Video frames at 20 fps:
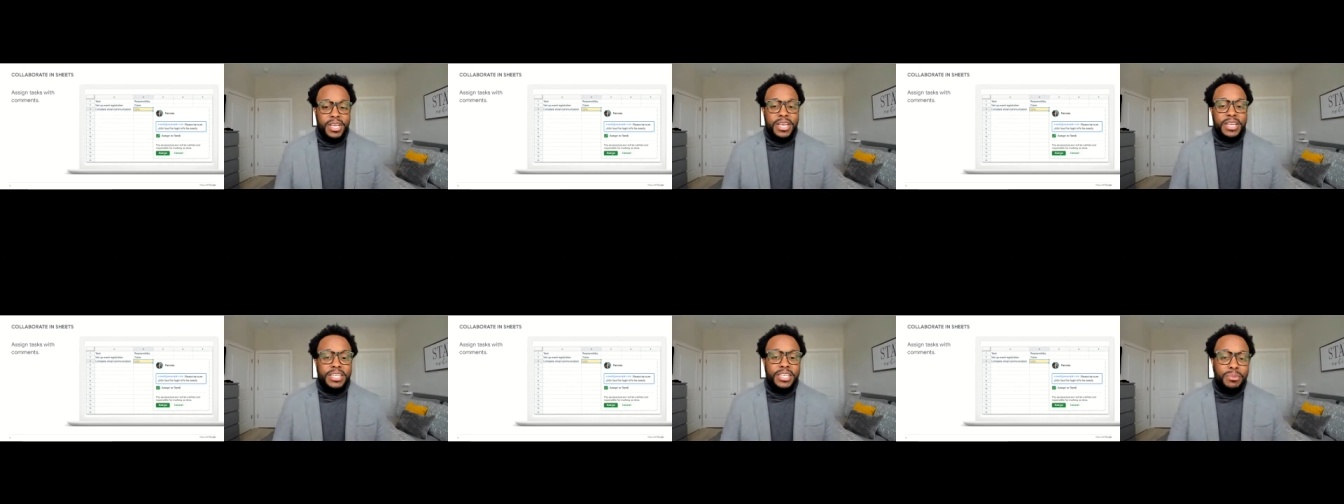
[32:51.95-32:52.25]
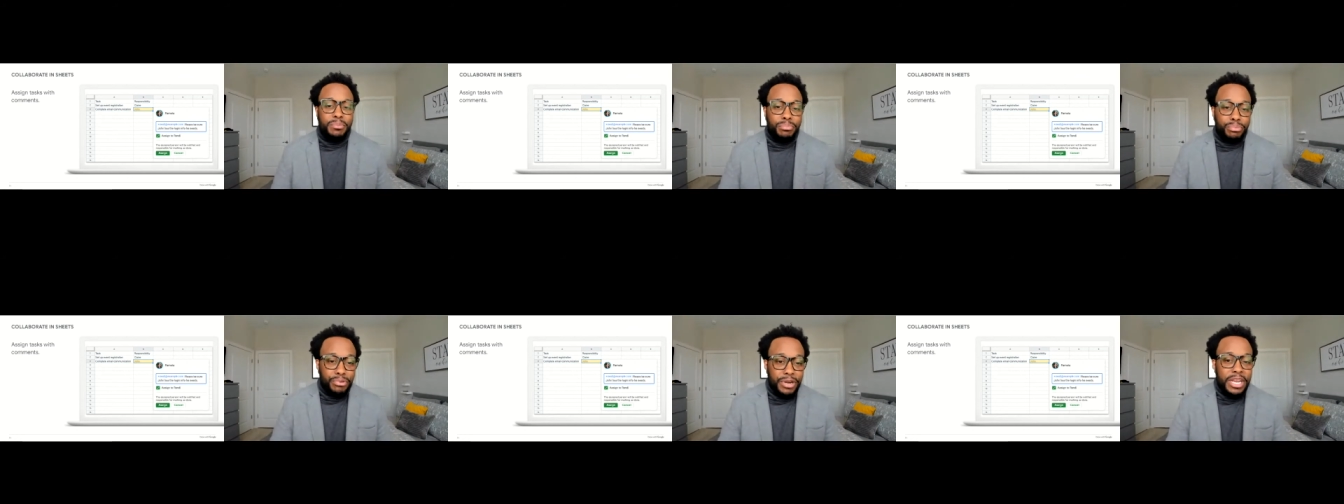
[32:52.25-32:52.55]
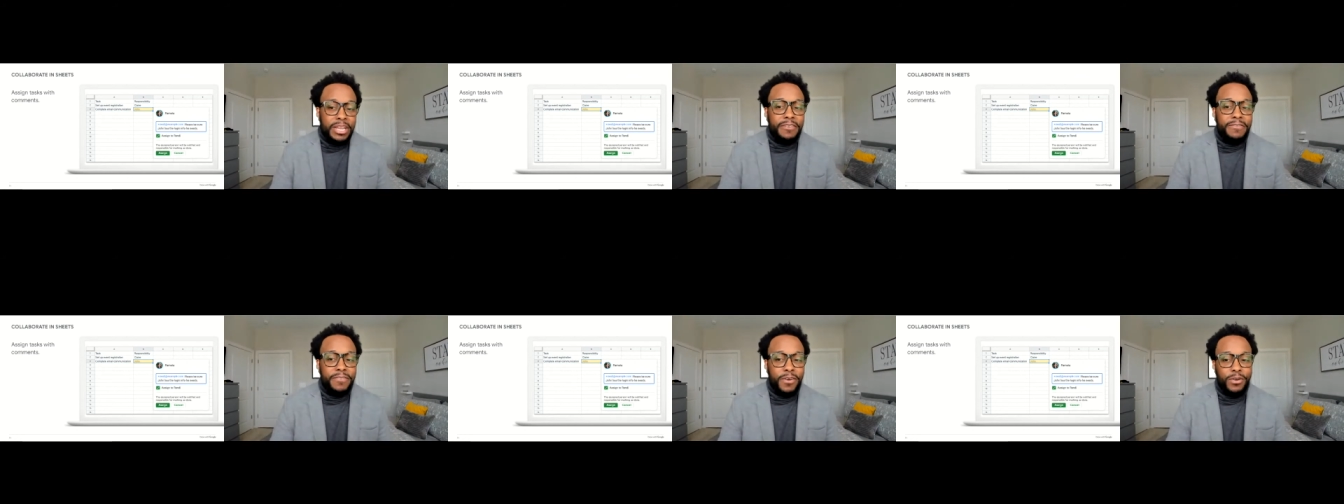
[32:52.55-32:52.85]
to
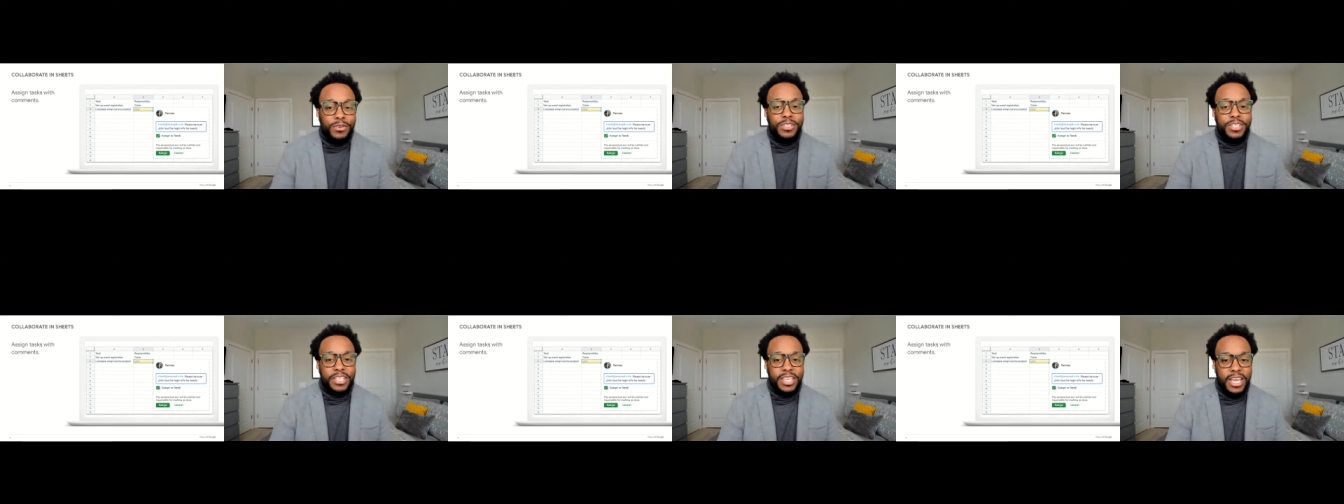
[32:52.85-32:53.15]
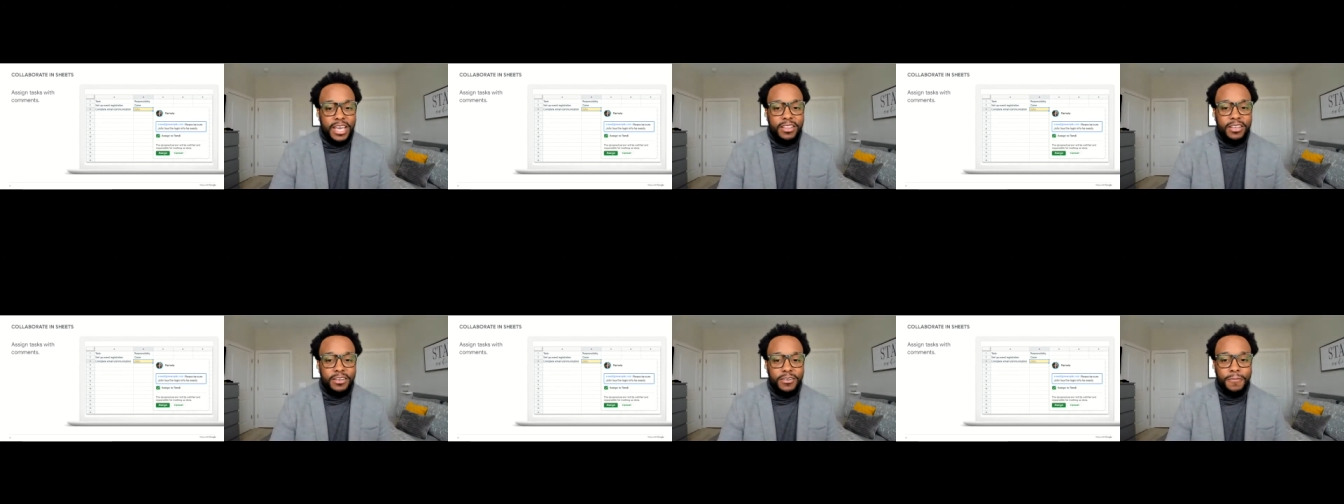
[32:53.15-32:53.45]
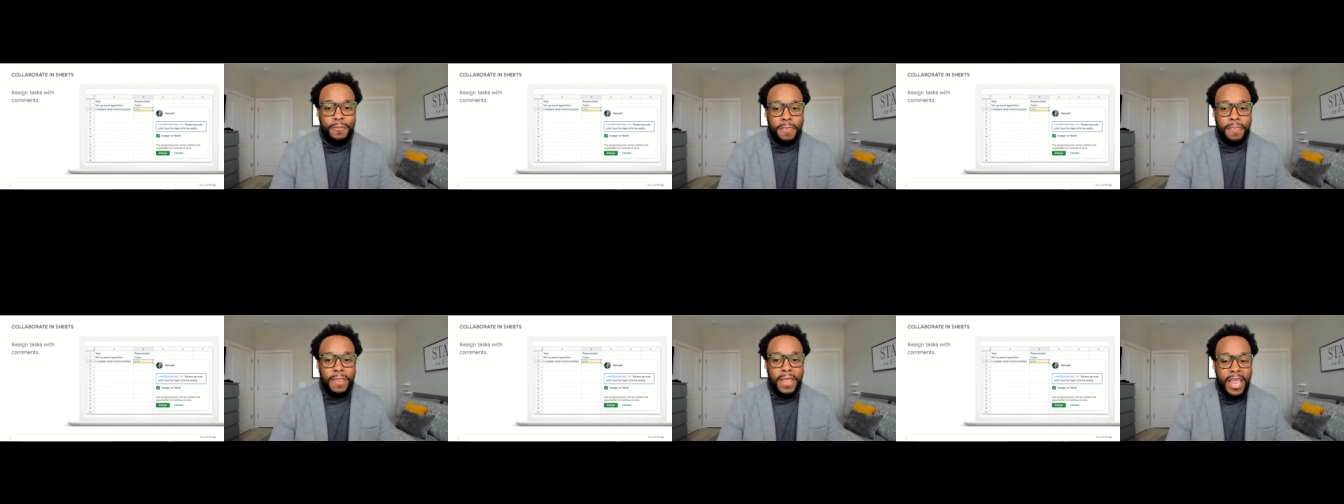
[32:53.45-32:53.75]
bring folks together
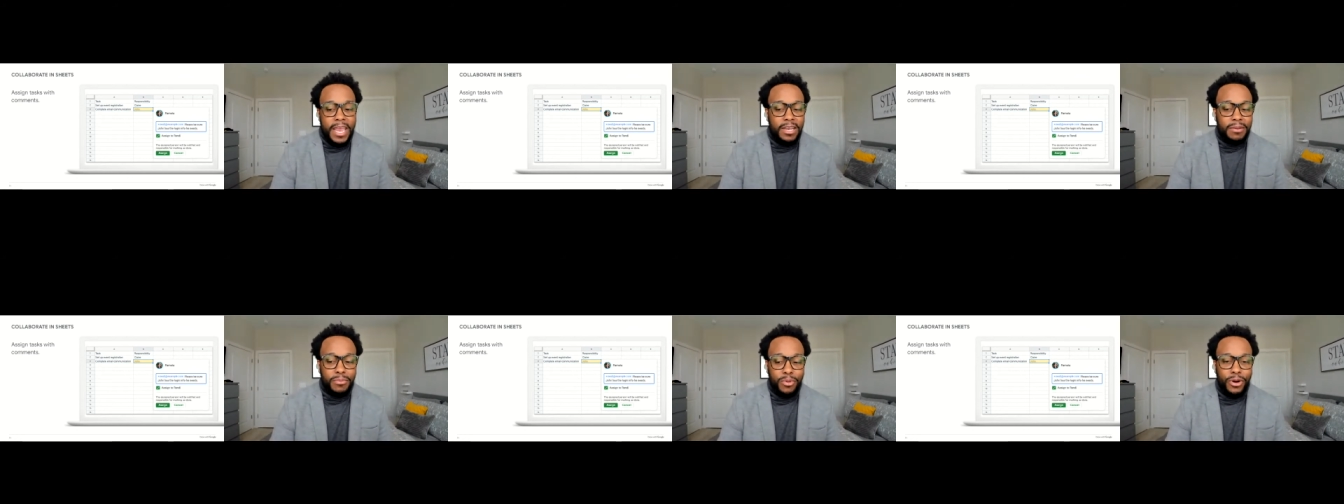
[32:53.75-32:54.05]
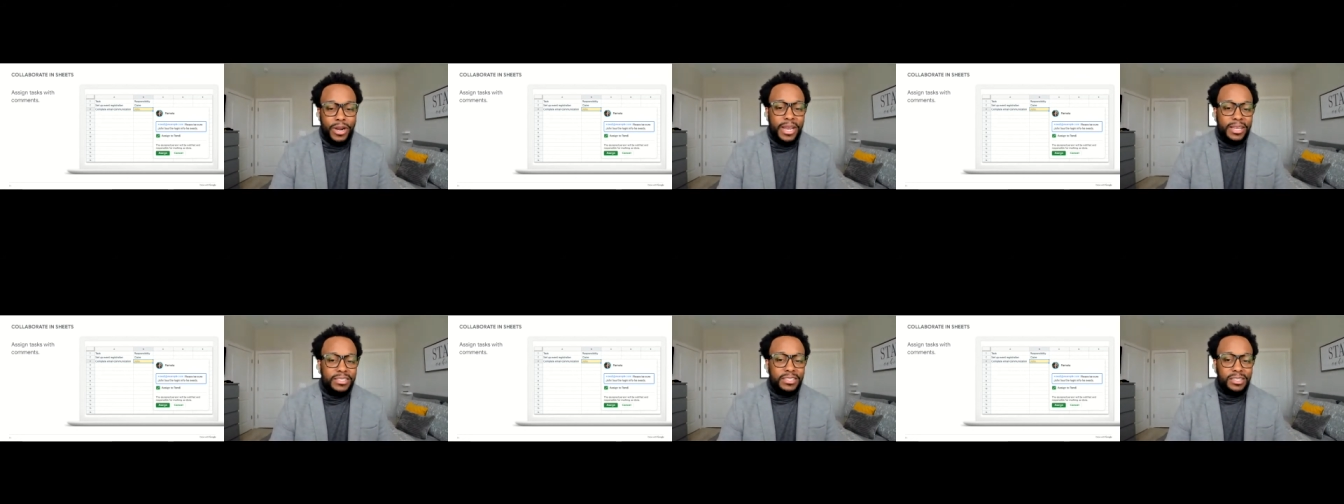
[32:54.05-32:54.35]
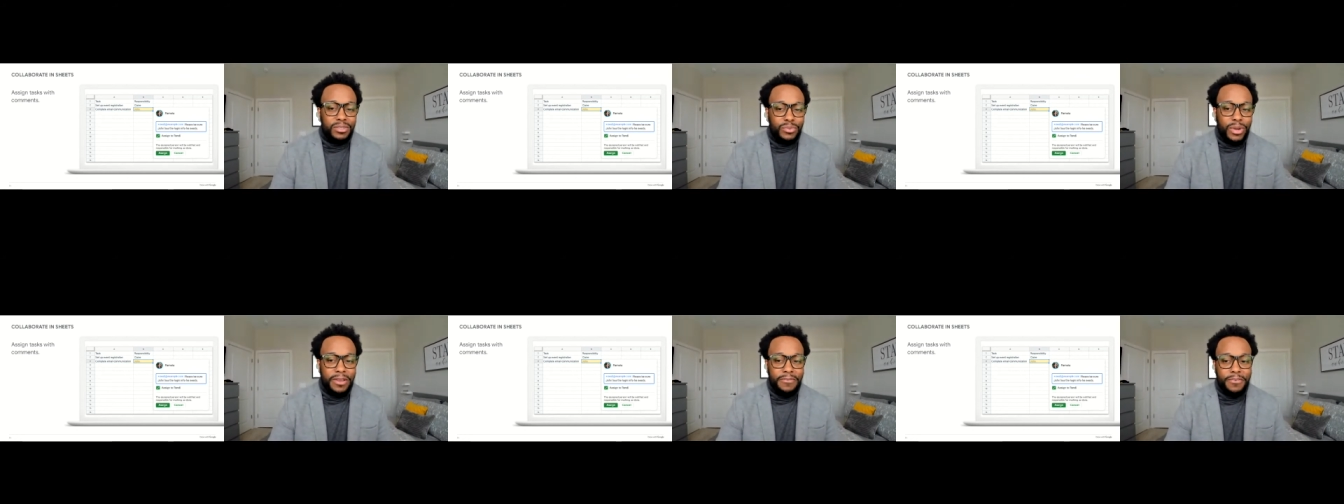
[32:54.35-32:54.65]
in a more
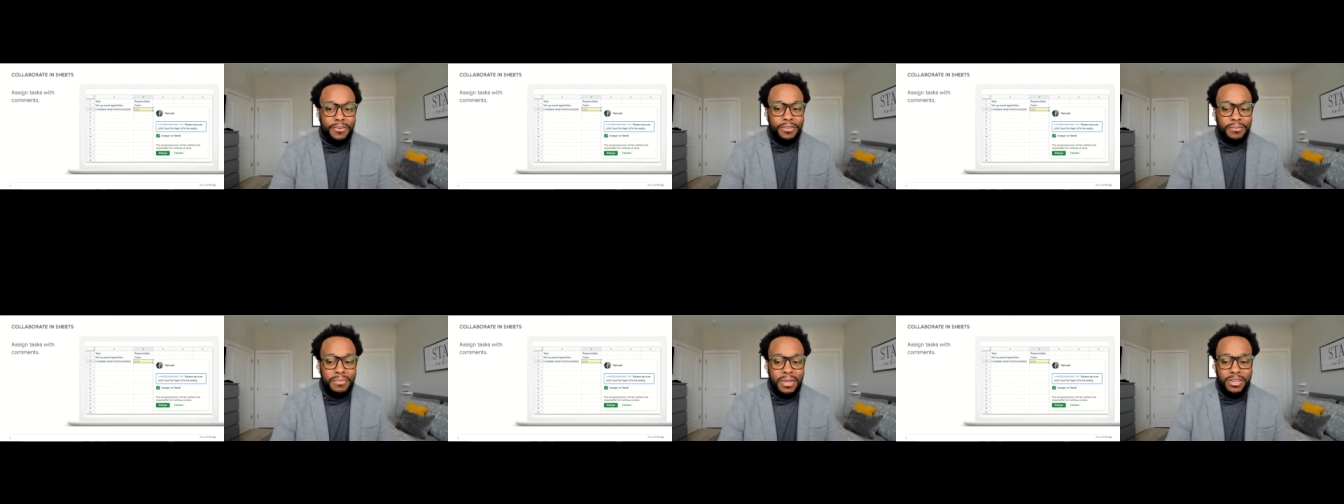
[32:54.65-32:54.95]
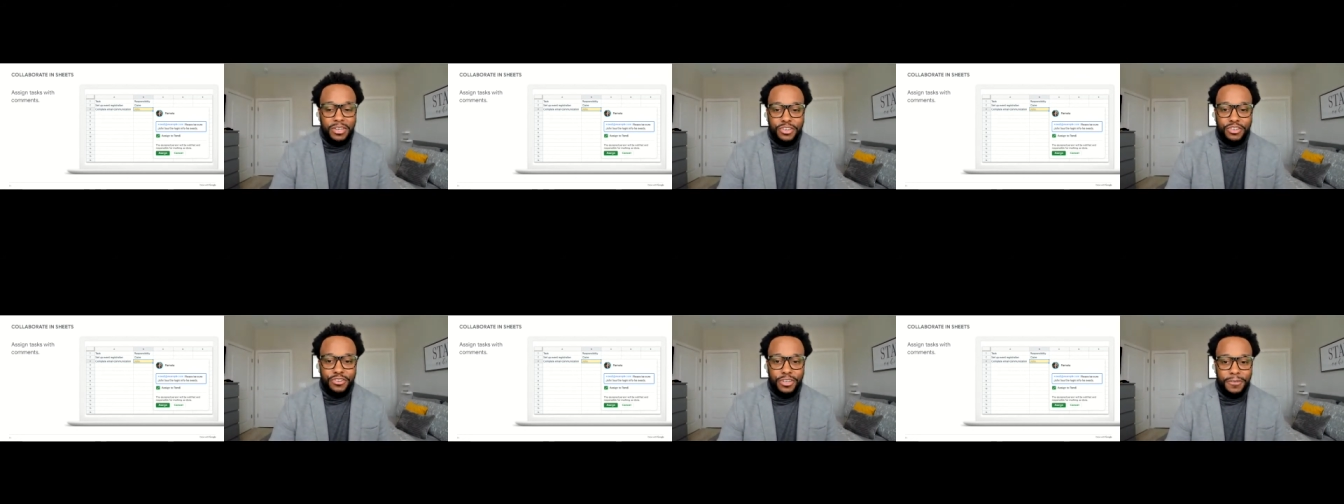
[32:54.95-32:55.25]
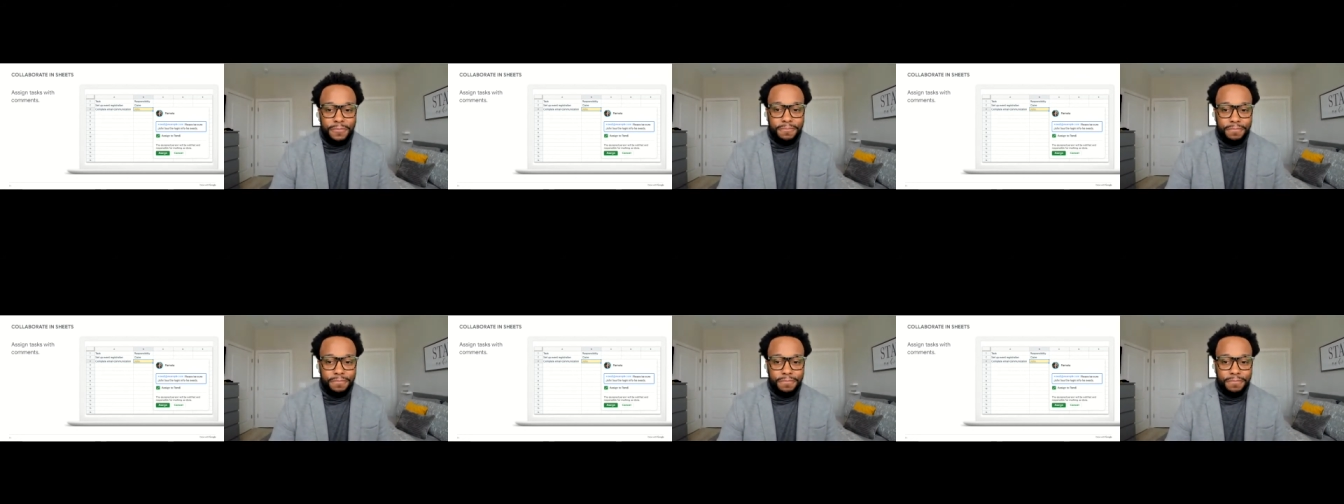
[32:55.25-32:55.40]
excellent way for the ministry.